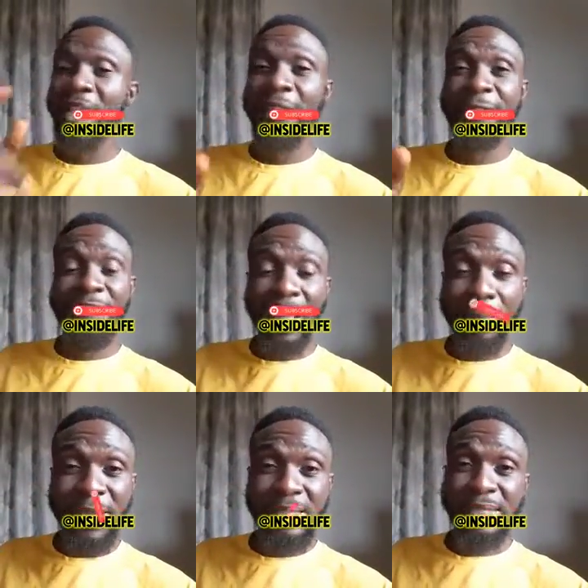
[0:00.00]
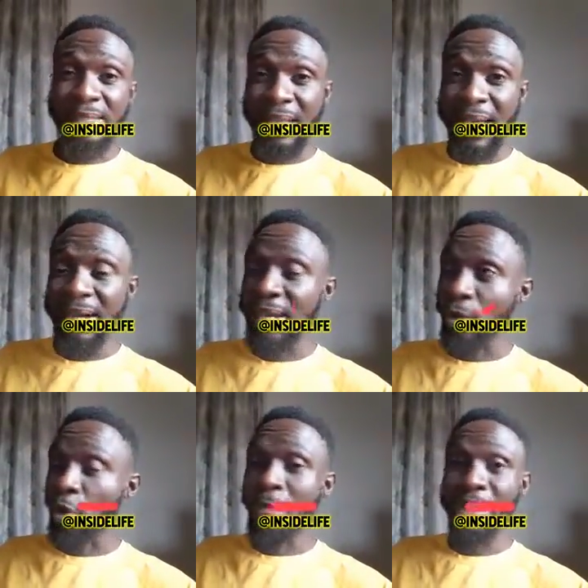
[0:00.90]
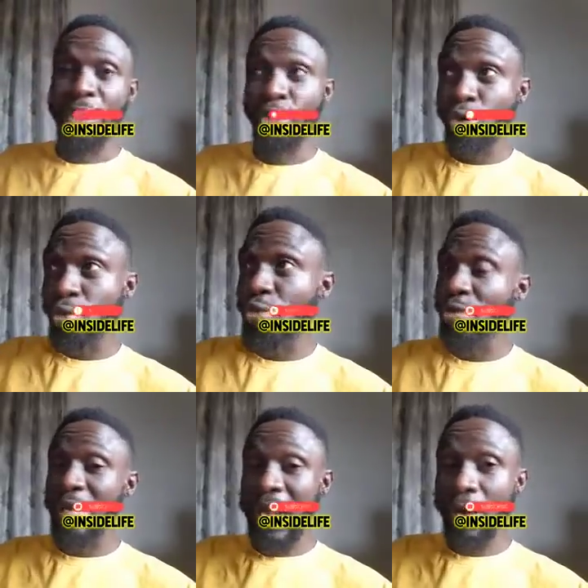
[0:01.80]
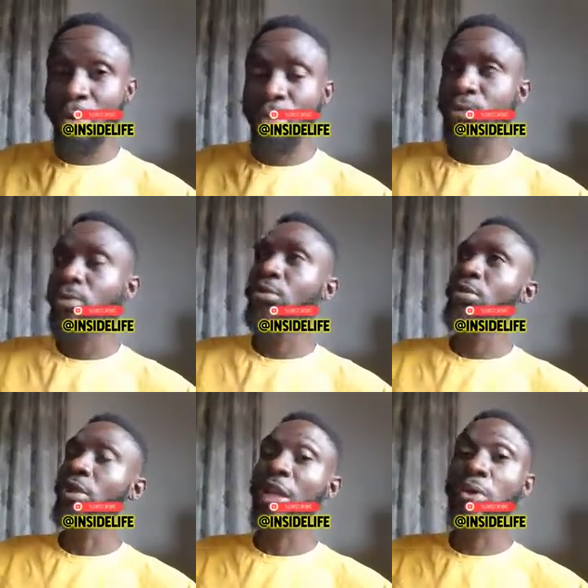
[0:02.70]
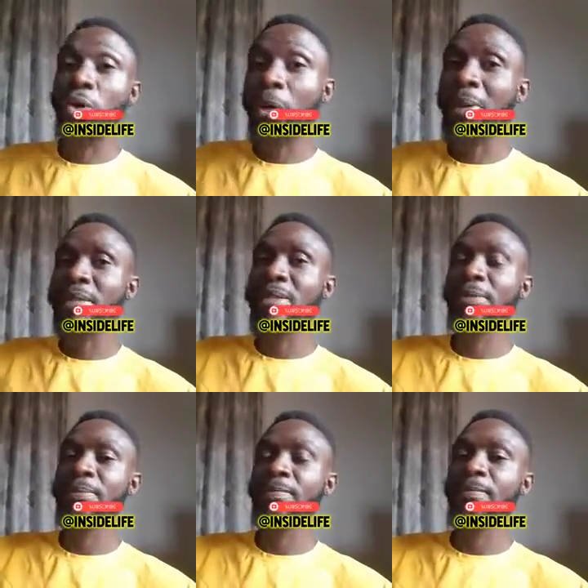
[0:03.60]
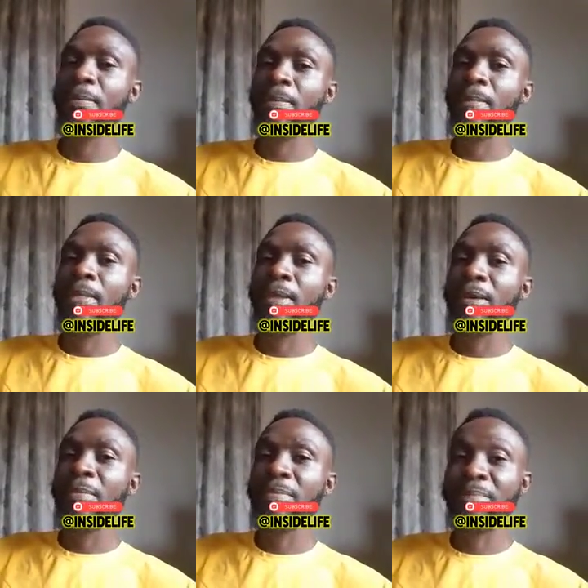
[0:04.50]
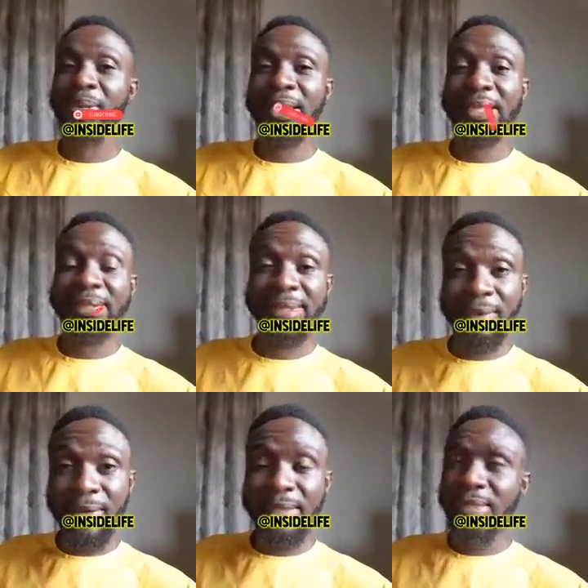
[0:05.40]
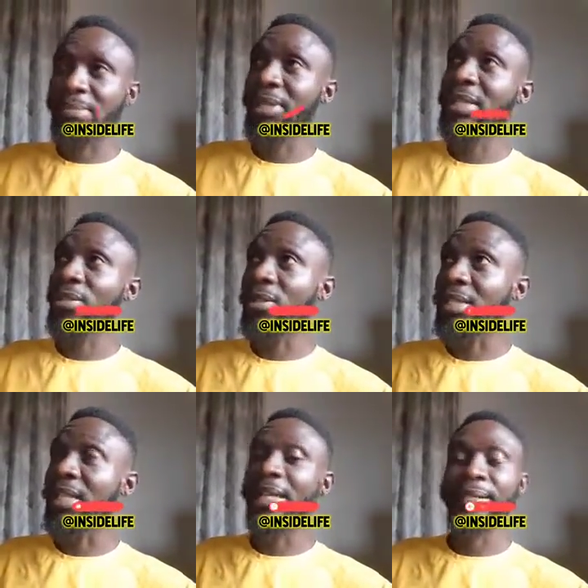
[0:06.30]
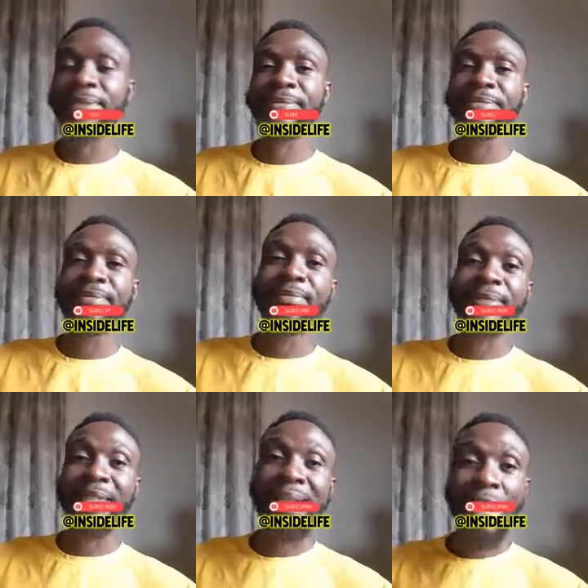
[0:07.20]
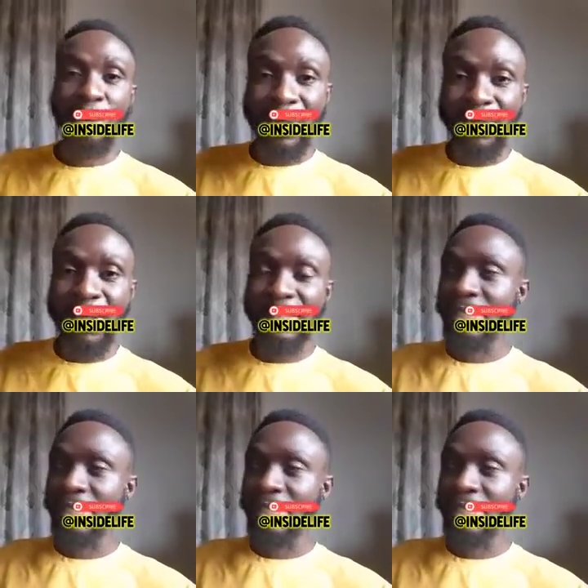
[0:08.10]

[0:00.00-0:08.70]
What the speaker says: If na person carry gun come out, na shoot cow, he go come out. Begin the rant, begin to say, a cow be the first